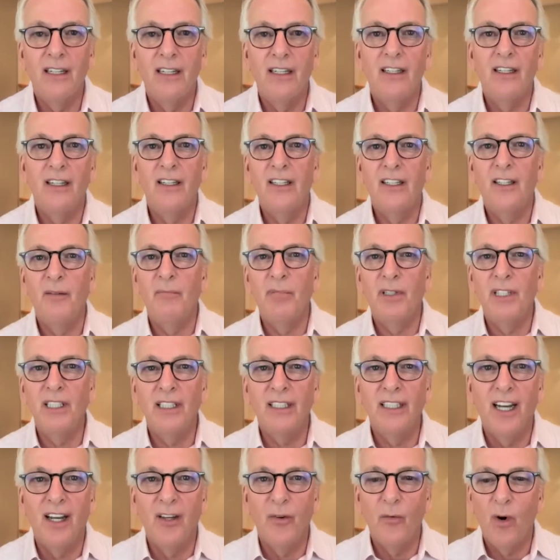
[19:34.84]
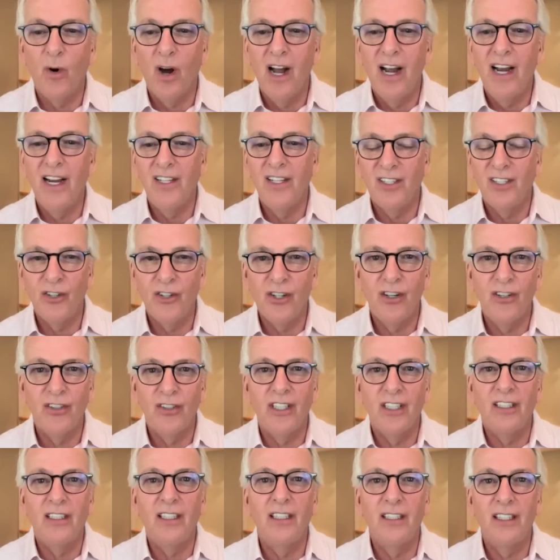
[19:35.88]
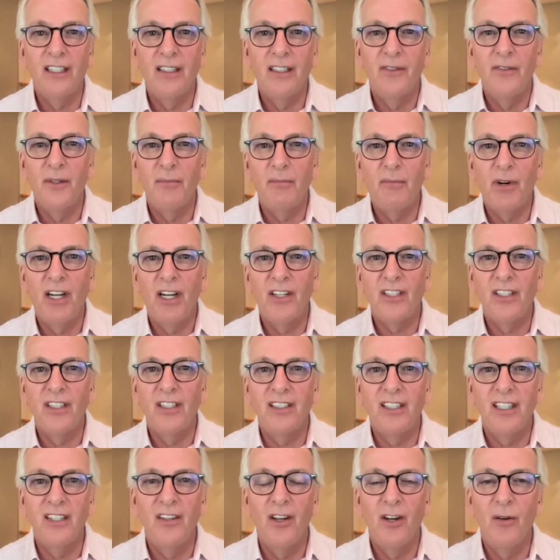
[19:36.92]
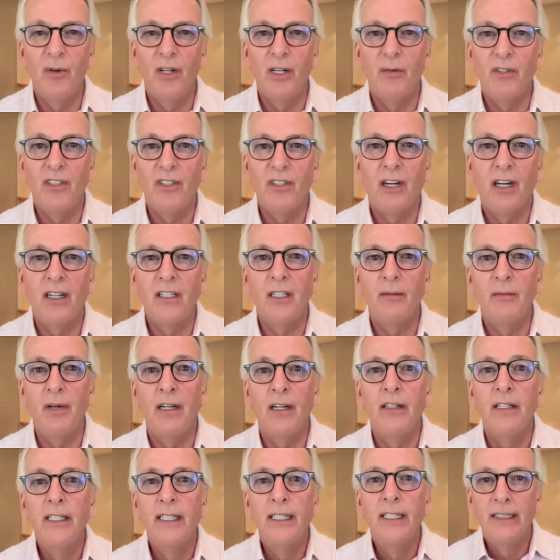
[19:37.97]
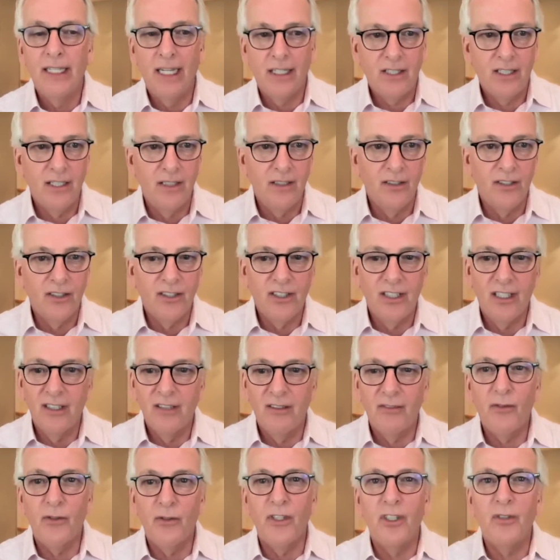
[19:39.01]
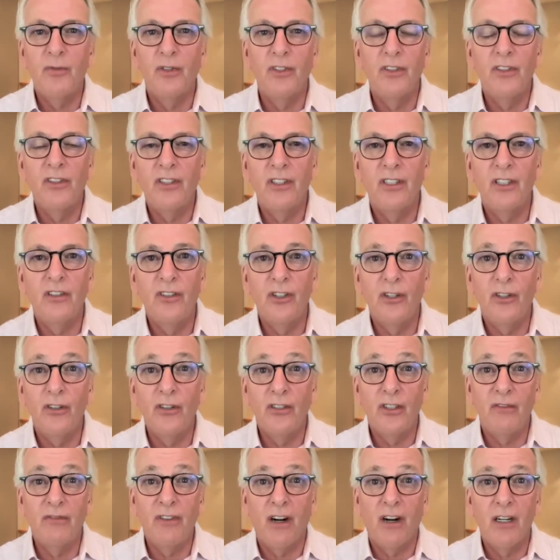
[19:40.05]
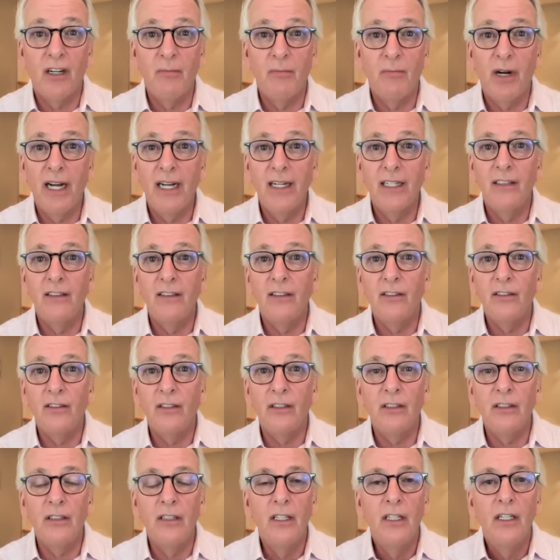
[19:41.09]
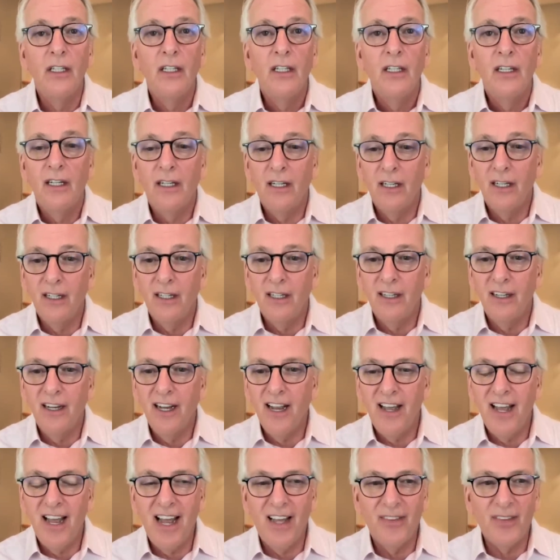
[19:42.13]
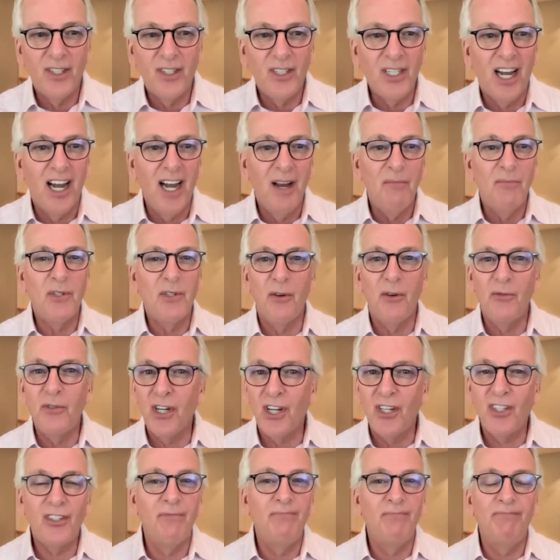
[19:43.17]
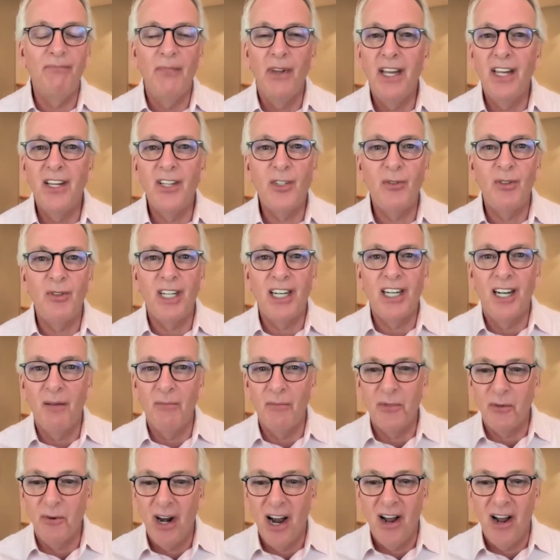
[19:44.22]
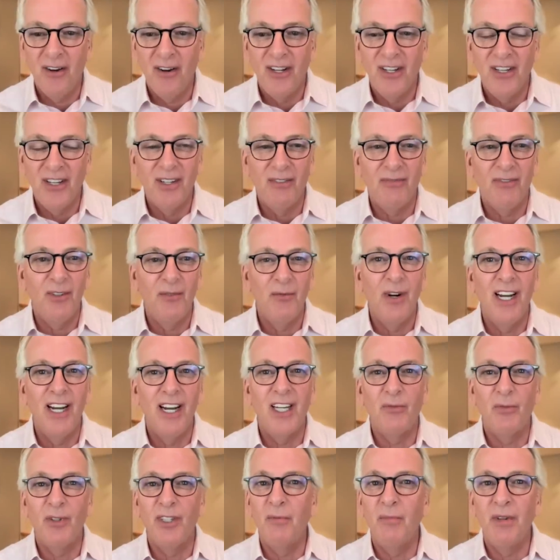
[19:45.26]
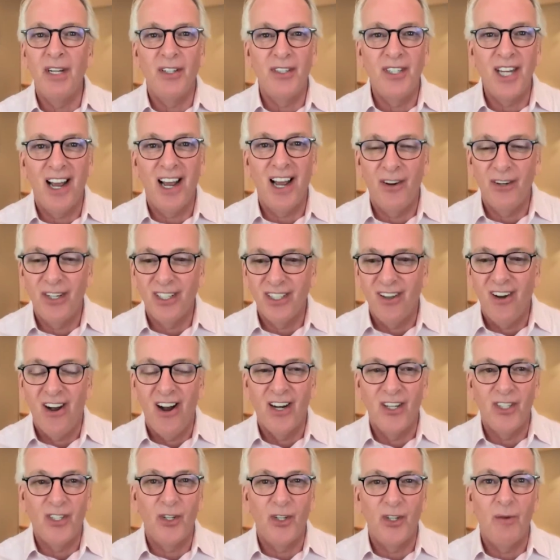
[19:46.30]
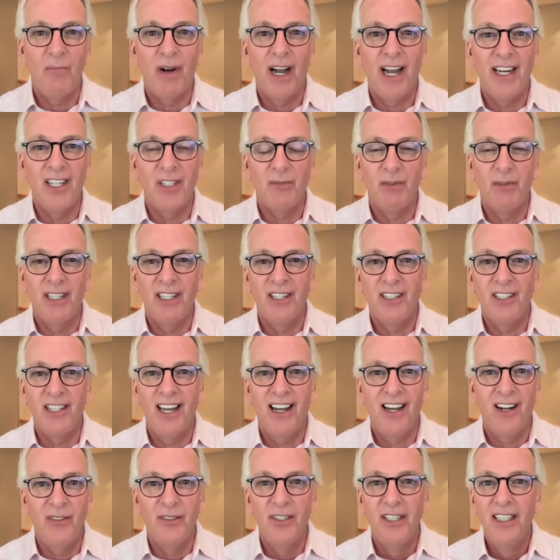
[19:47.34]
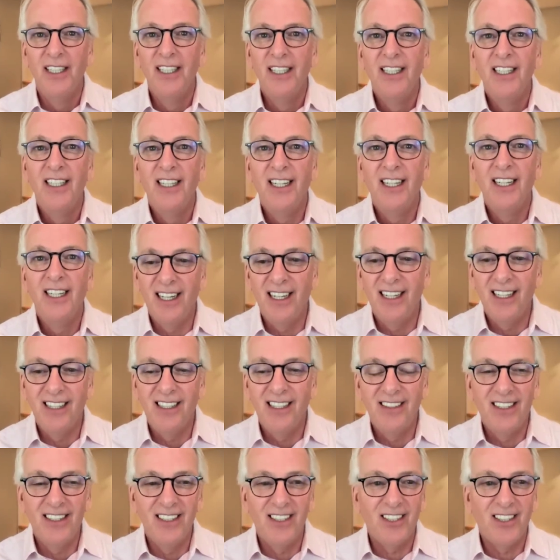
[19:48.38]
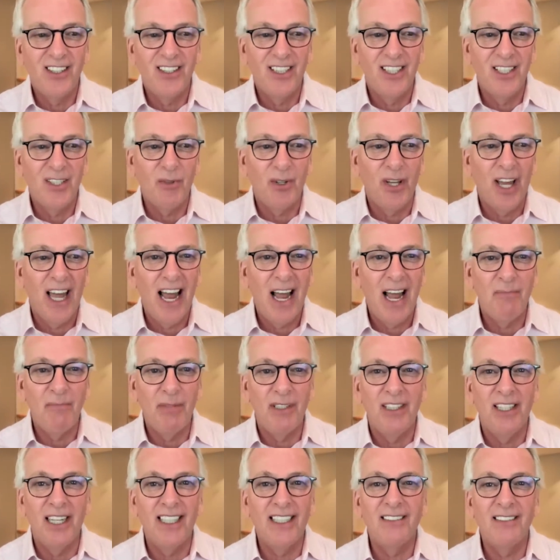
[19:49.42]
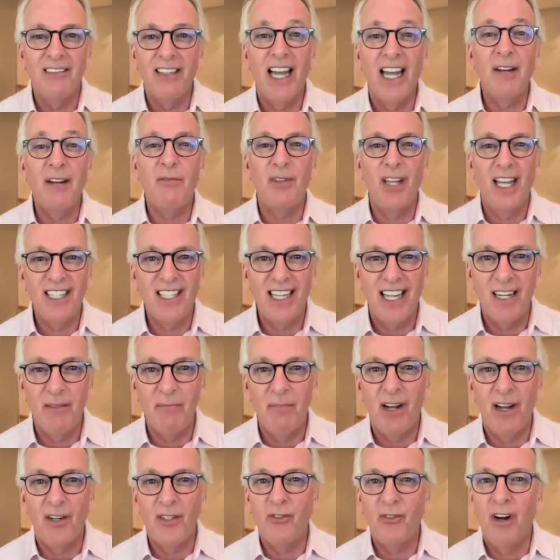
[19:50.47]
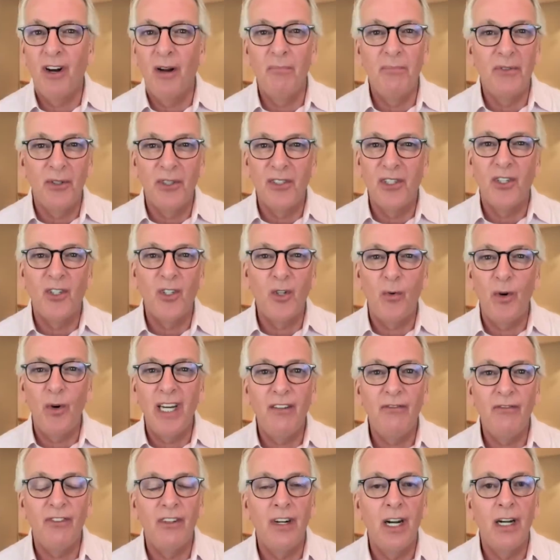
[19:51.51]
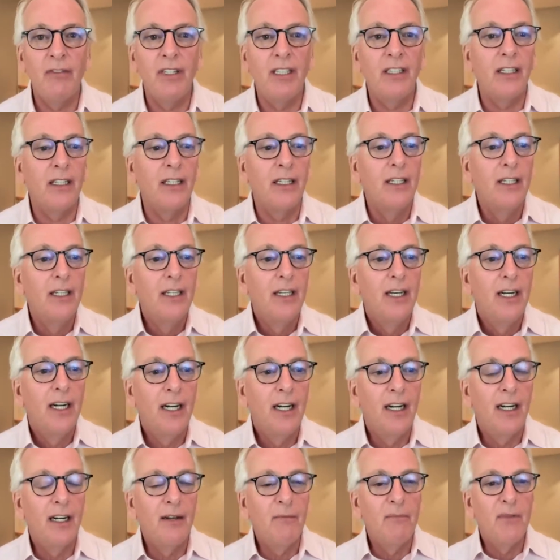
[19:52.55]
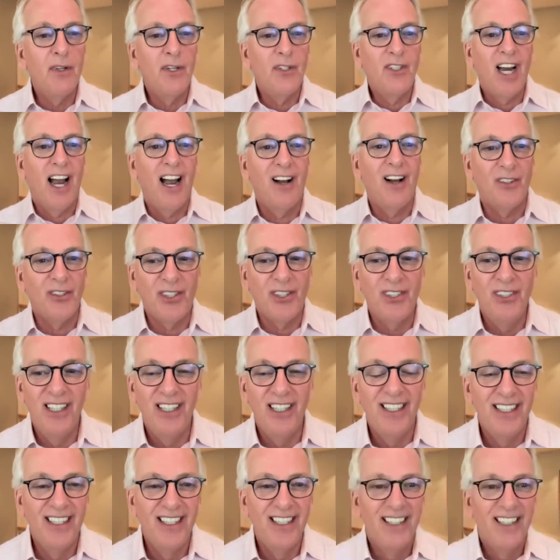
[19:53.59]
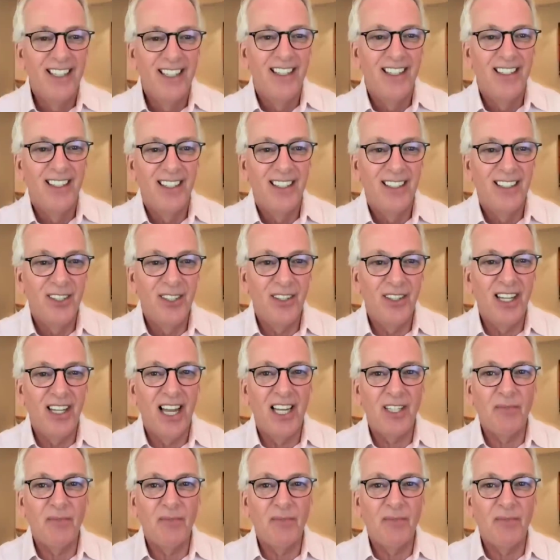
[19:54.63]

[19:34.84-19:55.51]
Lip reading: completely unwise and show that the president didn't know what he was talking about. That senior senator, of course, was Joseph R. Biden III at the time. So just history comes around in different ways. When you've been in town as long as Joe Biden has been in town, this will happen. Like they said about Trump, there's a tweet for everything. Giles, last point.